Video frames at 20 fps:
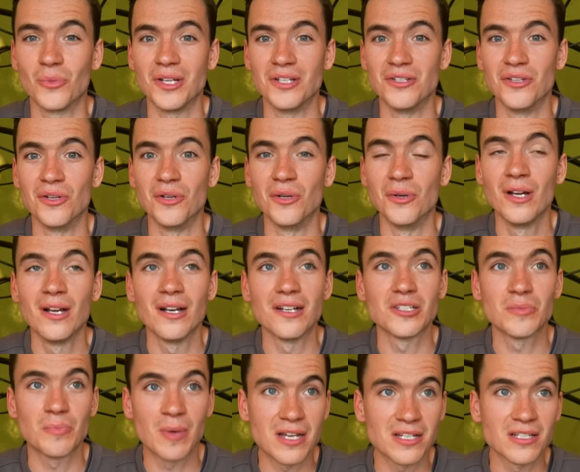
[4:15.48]
we do,
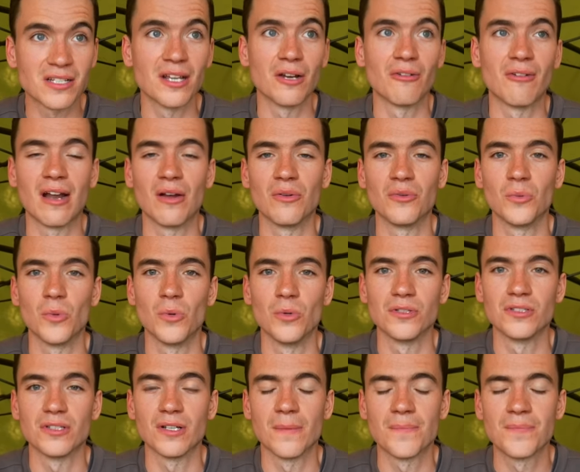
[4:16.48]
especially around
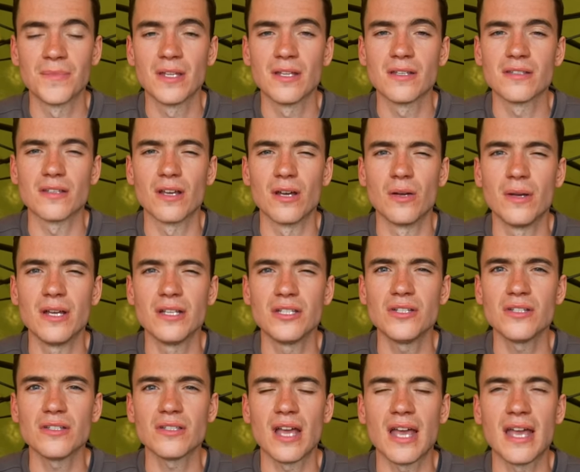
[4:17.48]
water. So it's
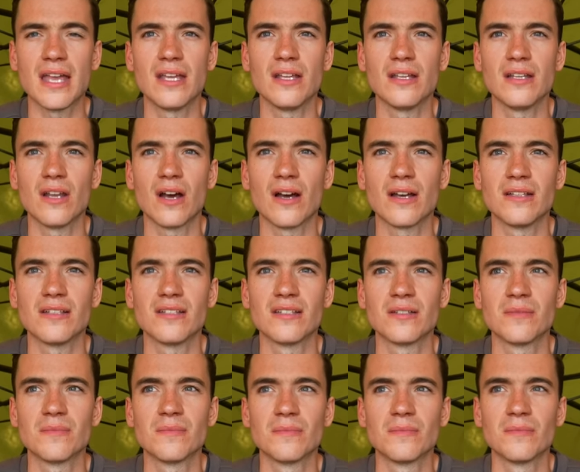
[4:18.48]
just a
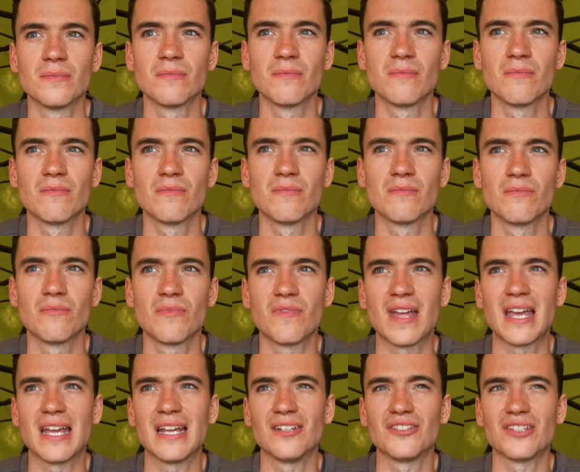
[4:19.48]
nice
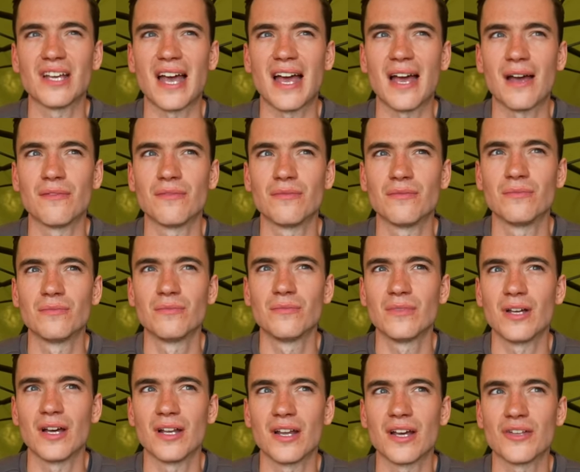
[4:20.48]
thing to have.
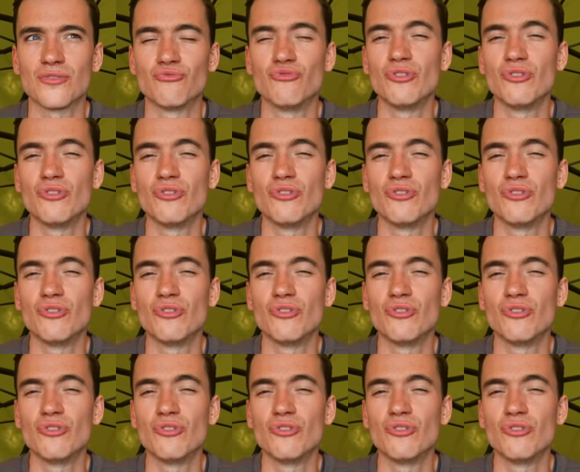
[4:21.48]
A nice